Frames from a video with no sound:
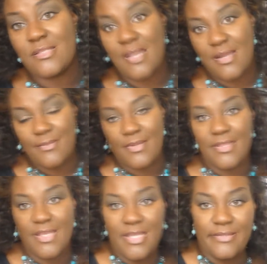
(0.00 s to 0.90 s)
Sorry
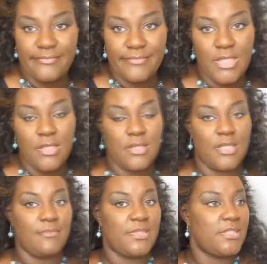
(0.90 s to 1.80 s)
about that.
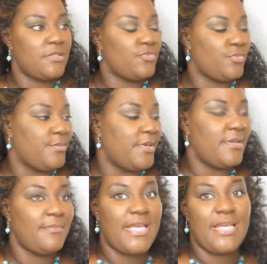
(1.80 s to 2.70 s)
Thought my children were
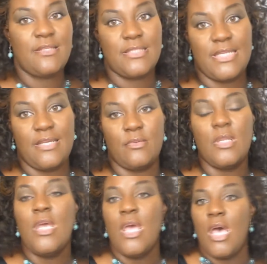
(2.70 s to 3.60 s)
burning my house down.
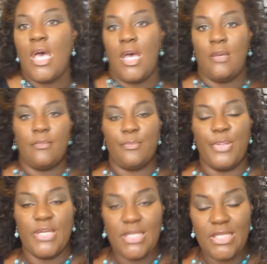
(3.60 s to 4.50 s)

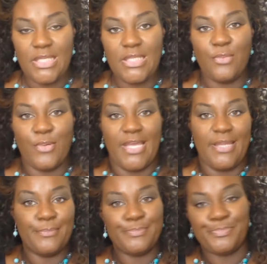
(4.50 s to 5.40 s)
But
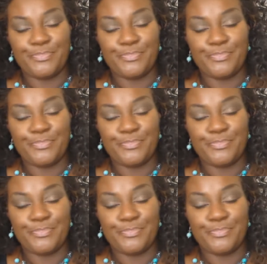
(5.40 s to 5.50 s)
anyway,